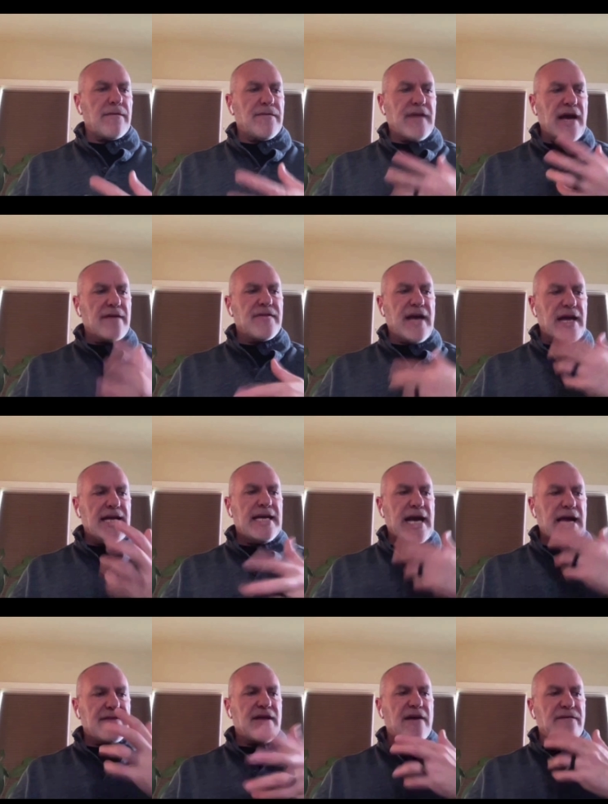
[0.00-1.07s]
that he
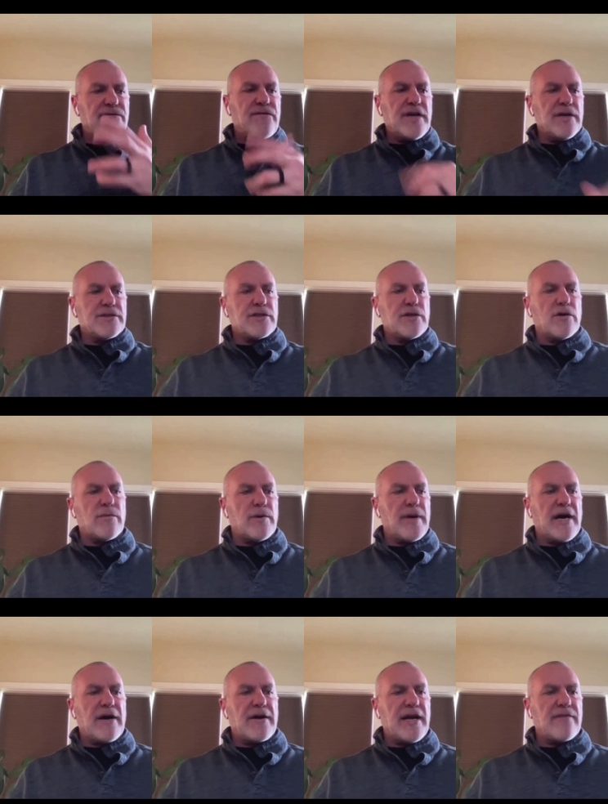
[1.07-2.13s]
had that feel to him
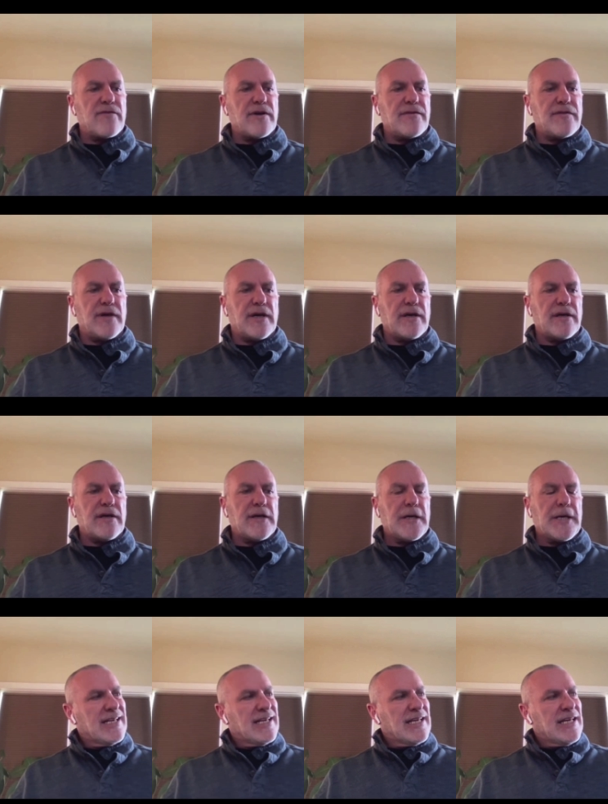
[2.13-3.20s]
about everything.
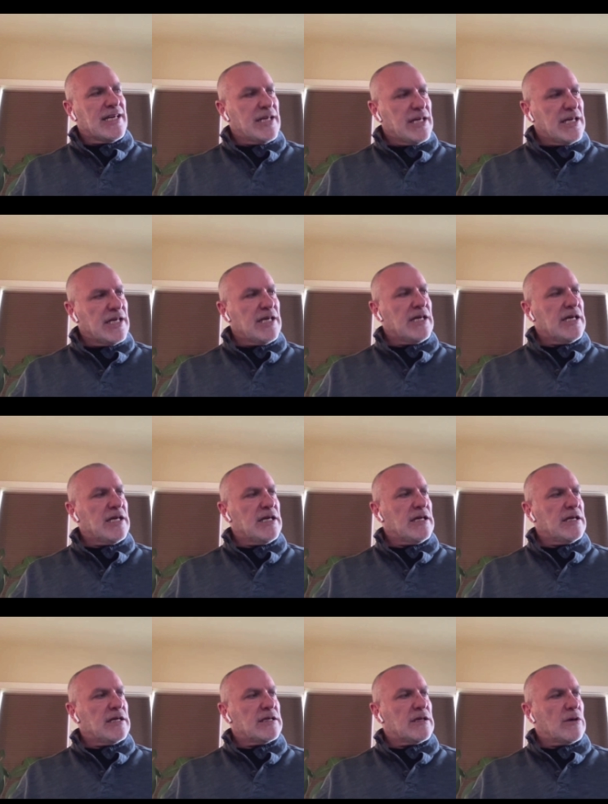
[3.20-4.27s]

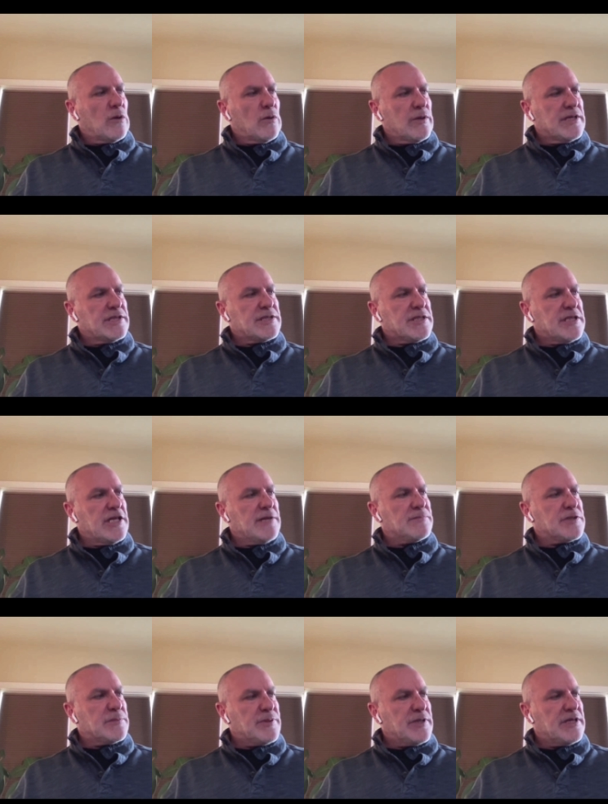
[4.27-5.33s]
He always
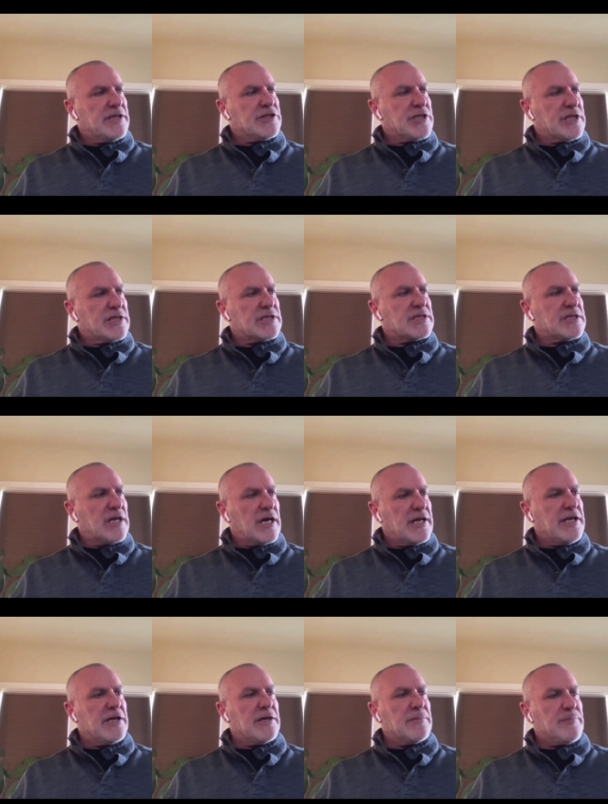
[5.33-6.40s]
seemed to be just
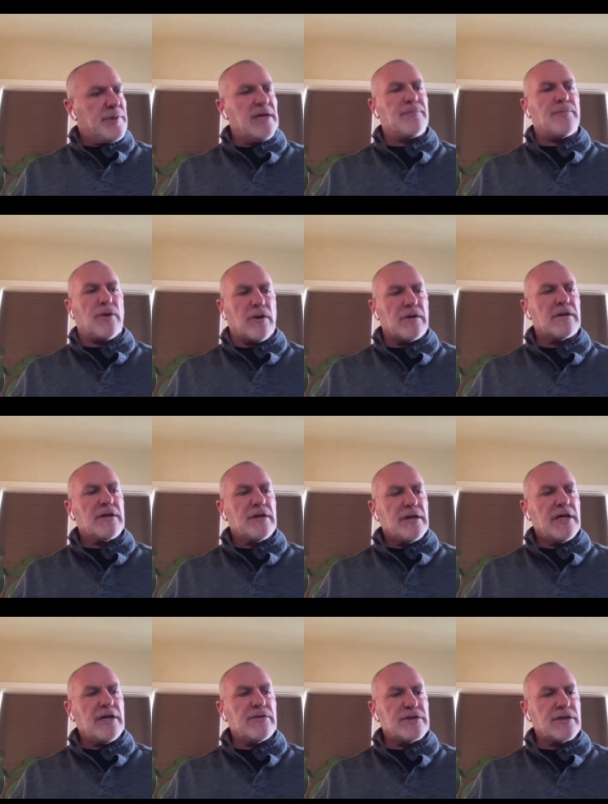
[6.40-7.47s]
studying people.
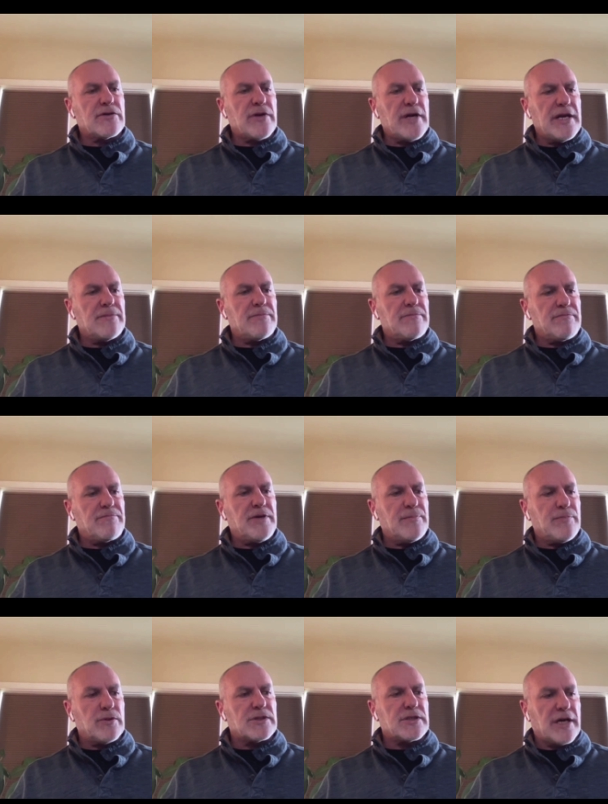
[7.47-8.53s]
He was a great people